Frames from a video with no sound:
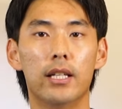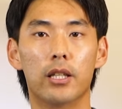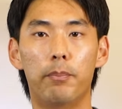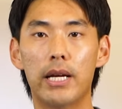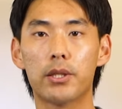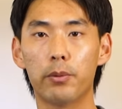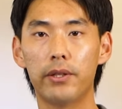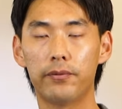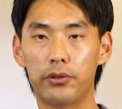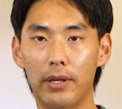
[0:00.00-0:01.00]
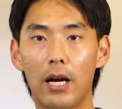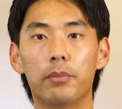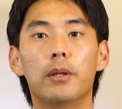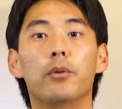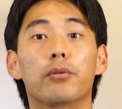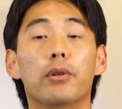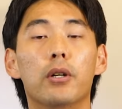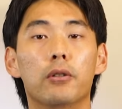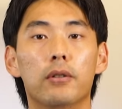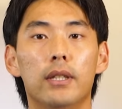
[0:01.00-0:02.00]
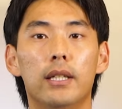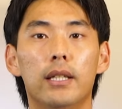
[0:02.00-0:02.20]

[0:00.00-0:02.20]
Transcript: the best way to help them grow,